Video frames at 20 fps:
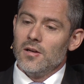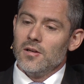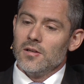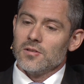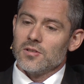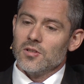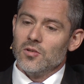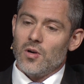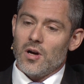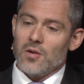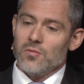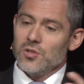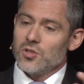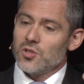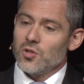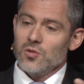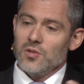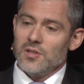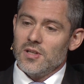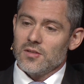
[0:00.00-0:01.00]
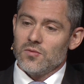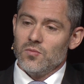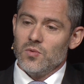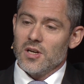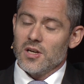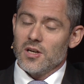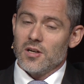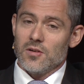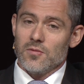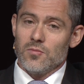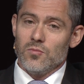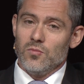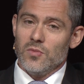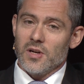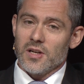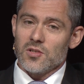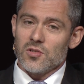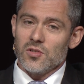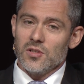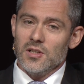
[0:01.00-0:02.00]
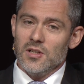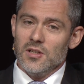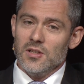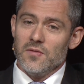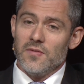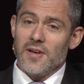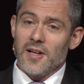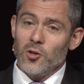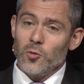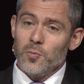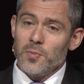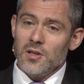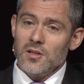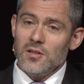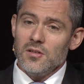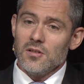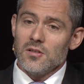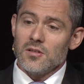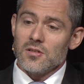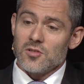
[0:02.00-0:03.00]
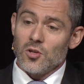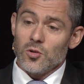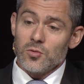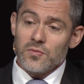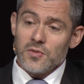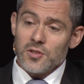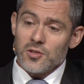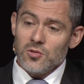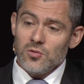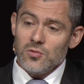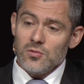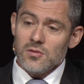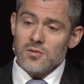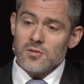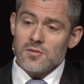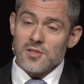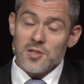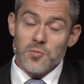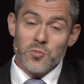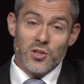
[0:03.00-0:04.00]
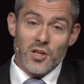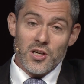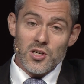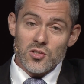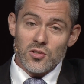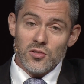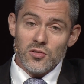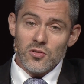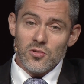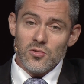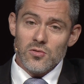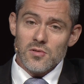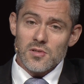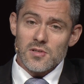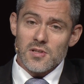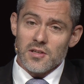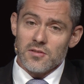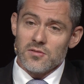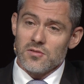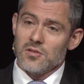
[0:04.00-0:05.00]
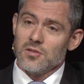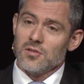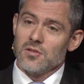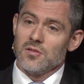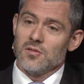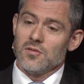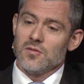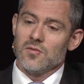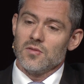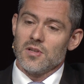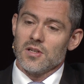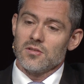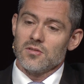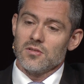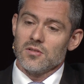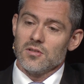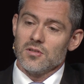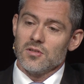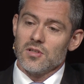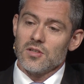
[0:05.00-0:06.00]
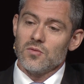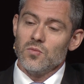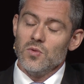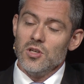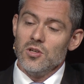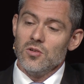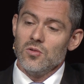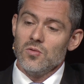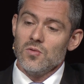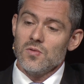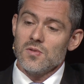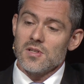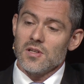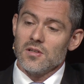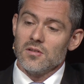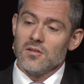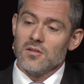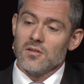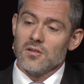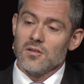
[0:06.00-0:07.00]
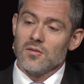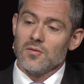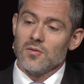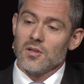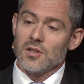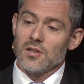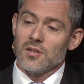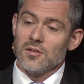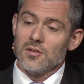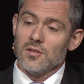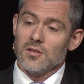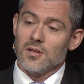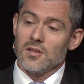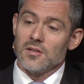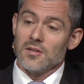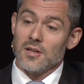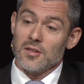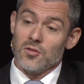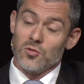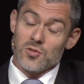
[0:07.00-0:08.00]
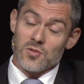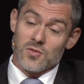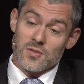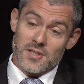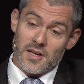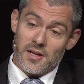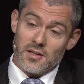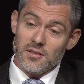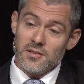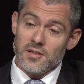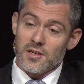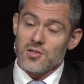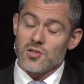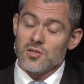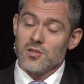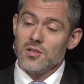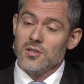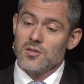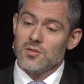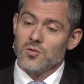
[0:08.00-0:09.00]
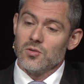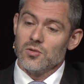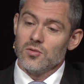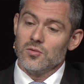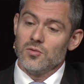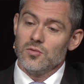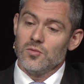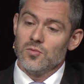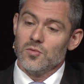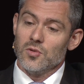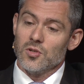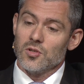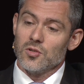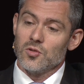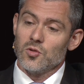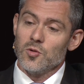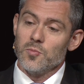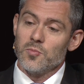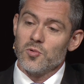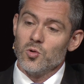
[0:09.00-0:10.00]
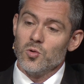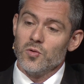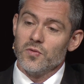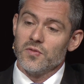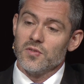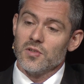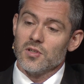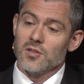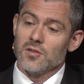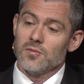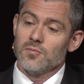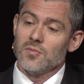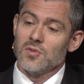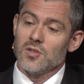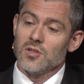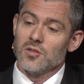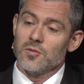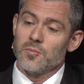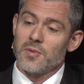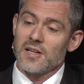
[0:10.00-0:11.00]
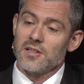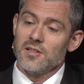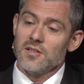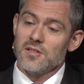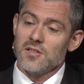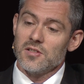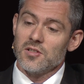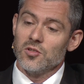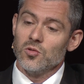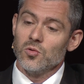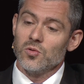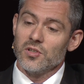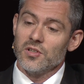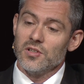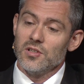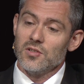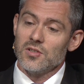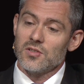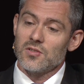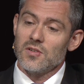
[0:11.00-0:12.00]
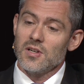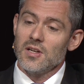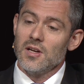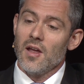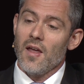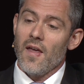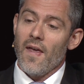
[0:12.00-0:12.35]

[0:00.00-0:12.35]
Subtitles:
So I will show you that we are actually developing software tools, simulation tools that we use and also sell actually to improve the practices in the nuclear industry.